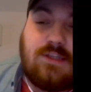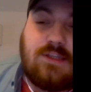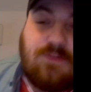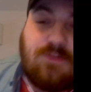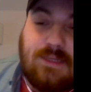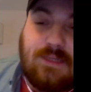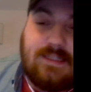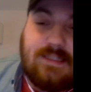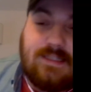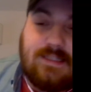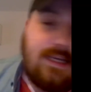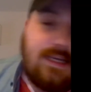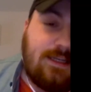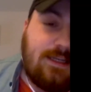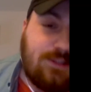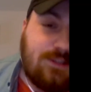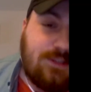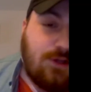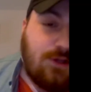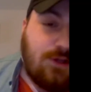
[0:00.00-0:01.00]
everybody say he
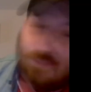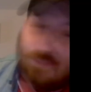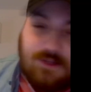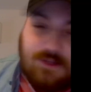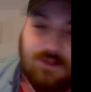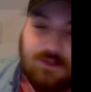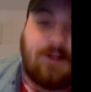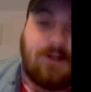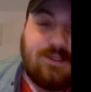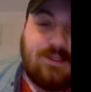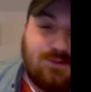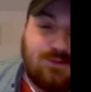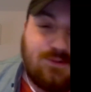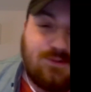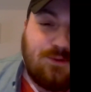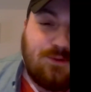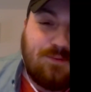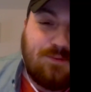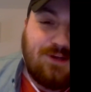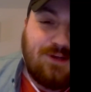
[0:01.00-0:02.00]
sucks, but now he's a
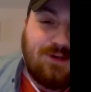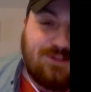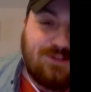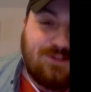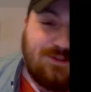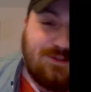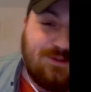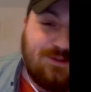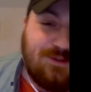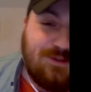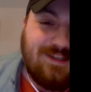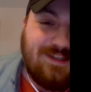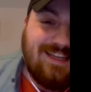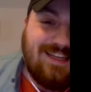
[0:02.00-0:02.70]
good boxer too.